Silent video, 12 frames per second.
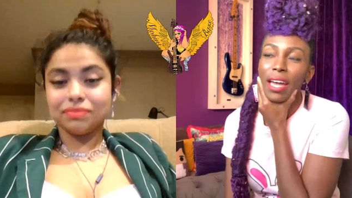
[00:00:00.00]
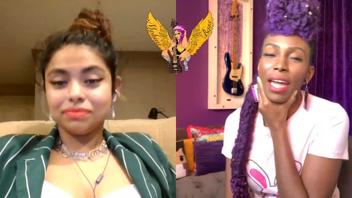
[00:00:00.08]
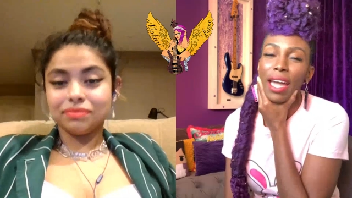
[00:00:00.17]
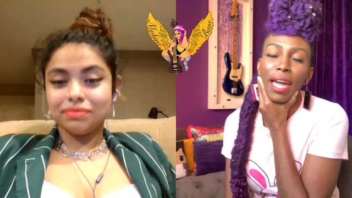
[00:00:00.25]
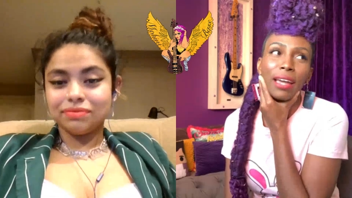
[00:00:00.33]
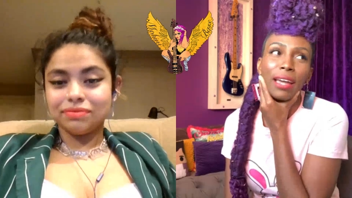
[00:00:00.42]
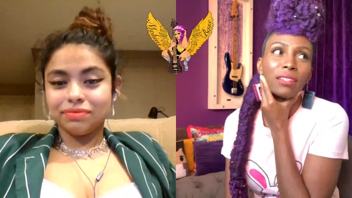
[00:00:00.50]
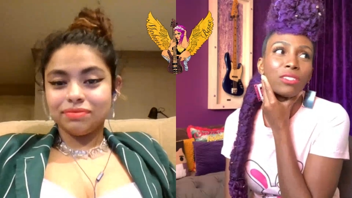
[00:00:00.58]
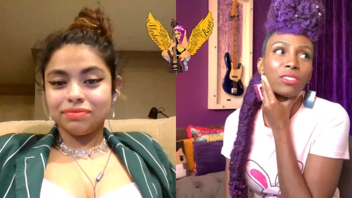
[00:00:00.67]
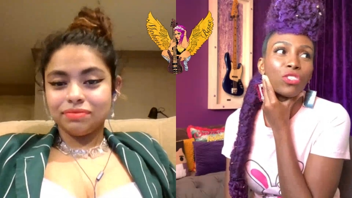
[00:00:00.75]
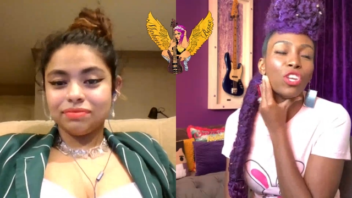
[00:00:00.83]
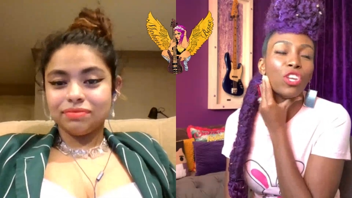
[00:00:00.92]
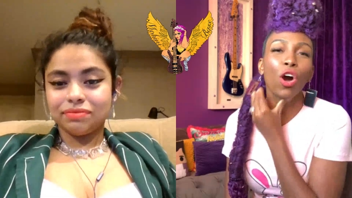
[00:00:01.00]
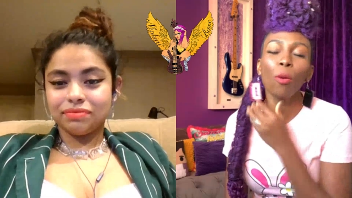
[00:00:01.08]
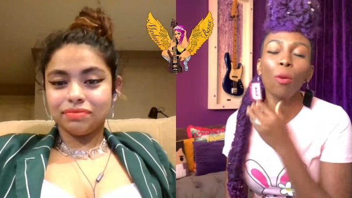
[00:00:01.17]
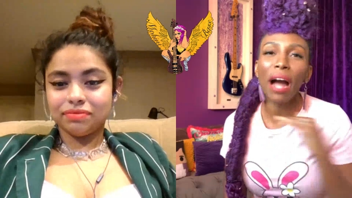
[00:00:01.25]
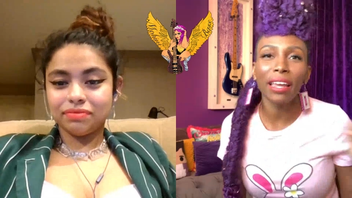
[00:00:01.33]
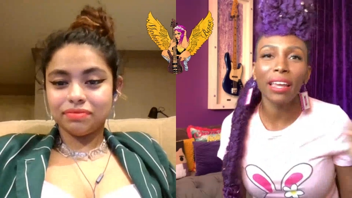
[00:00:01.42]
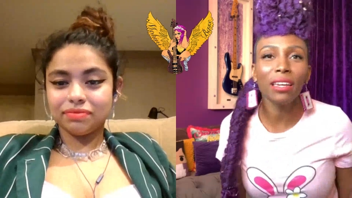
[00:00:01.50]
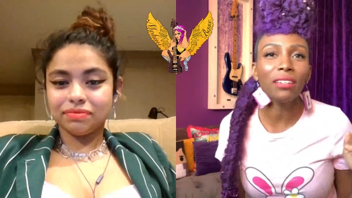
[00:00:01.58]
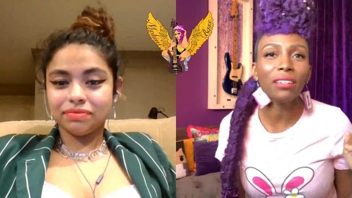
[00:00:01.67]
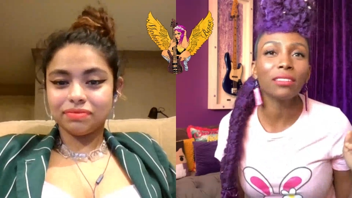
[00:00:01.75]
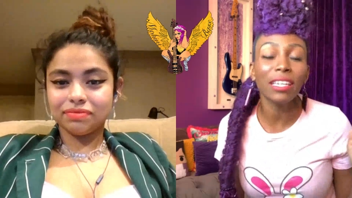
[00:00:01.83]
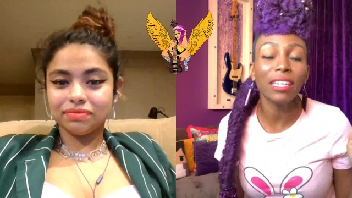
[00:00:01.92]
Speaker 1: and
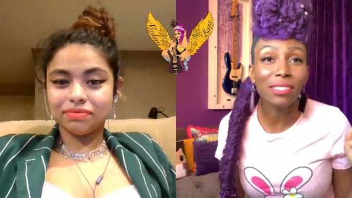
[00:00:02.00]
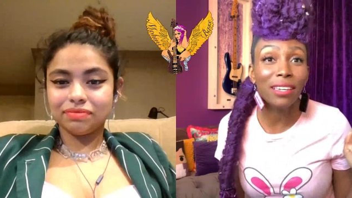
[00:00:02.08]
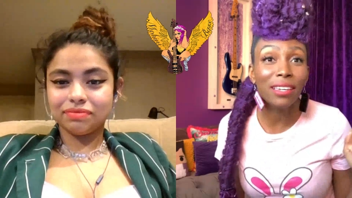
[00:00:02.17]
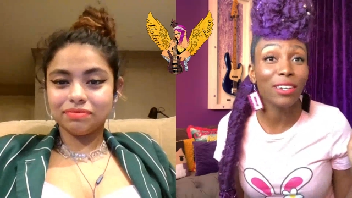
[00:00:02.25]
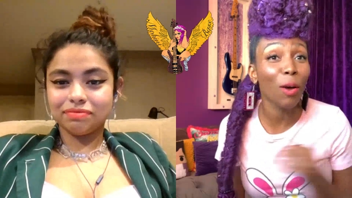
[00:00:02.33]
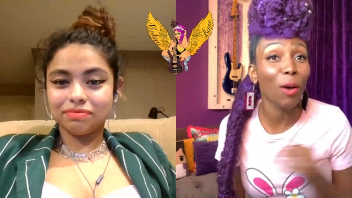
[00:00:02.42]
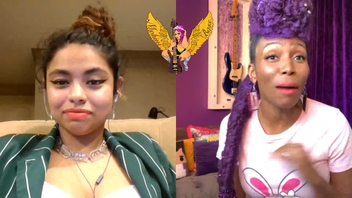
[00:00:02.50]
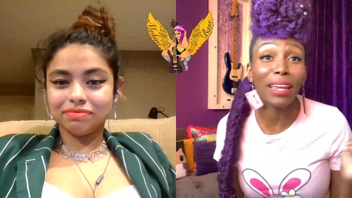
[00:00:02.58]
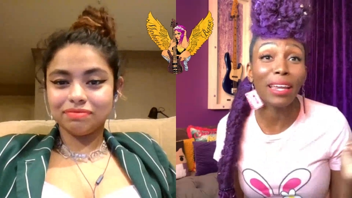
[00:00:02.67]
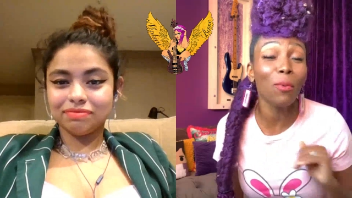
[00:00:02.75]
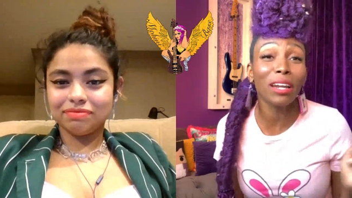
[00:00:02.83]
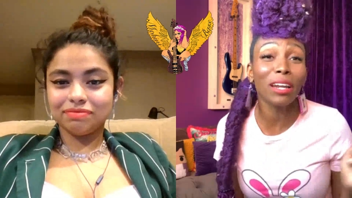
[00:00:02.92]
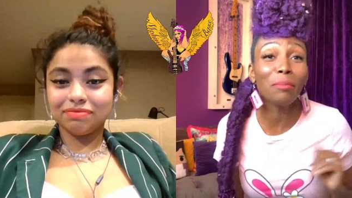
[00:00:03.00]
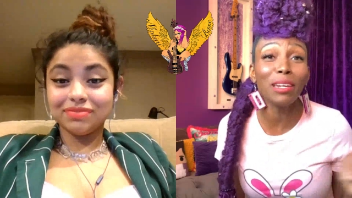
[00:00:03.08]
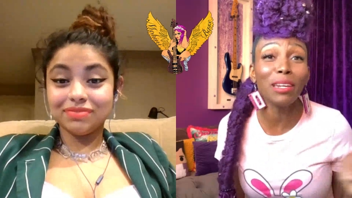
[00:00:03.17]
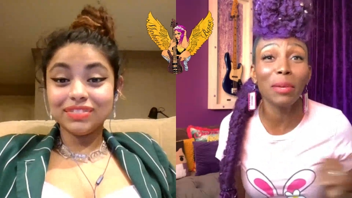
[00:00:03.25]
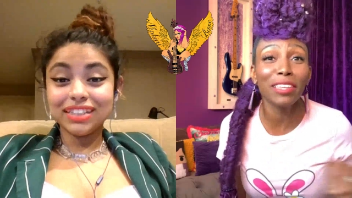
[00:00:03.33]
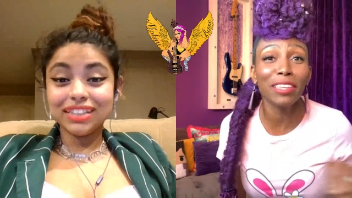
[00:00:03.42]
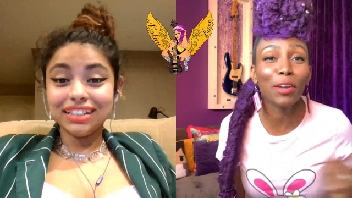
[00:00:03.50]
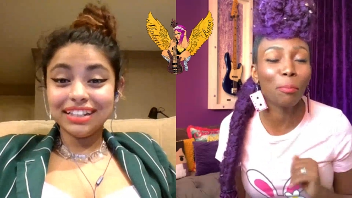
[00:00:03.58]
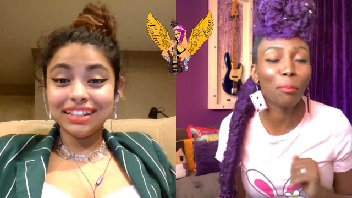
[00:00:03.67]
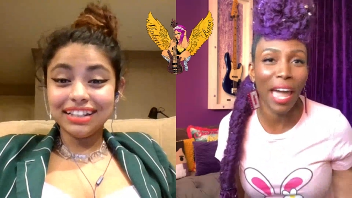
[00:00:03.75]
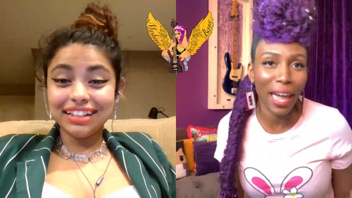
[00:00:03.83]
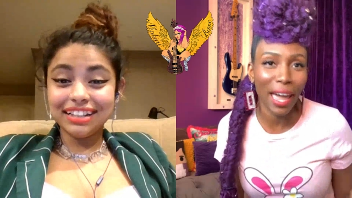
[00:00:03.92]
nobody listened. Nobody wanted me to be in their
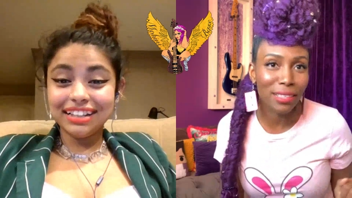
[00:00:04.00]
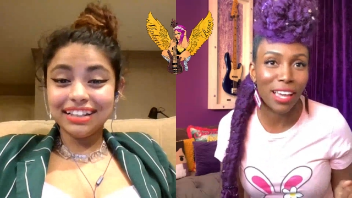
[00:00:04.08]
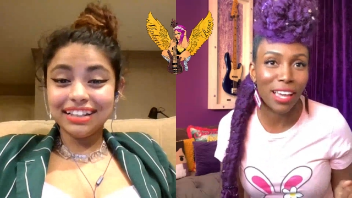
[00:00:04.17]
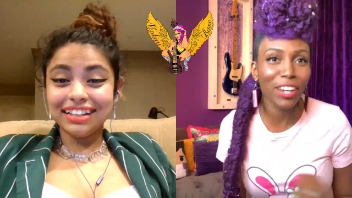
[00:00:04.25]
bands.